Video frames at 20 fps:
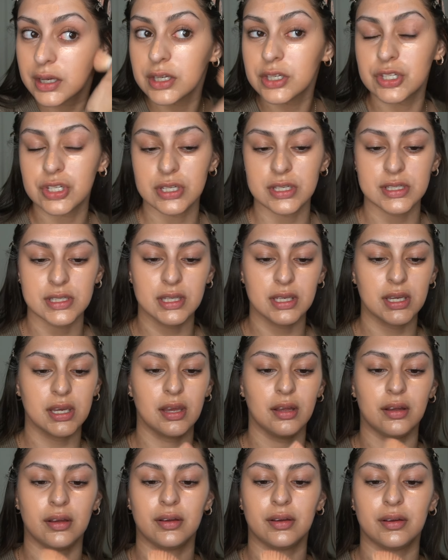she's
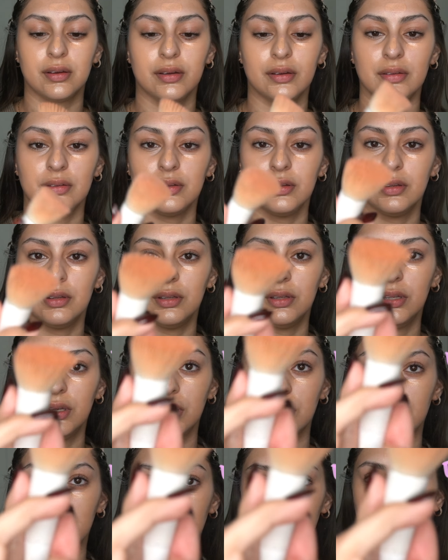like,
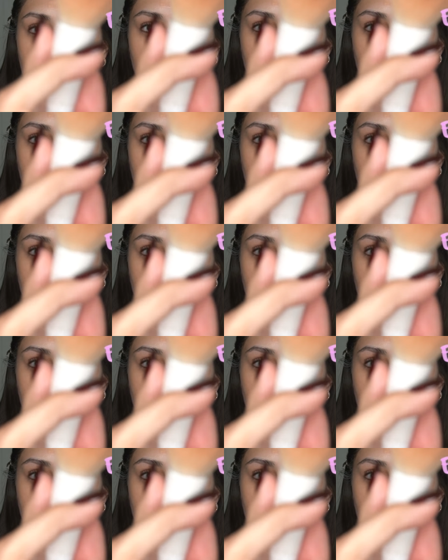look,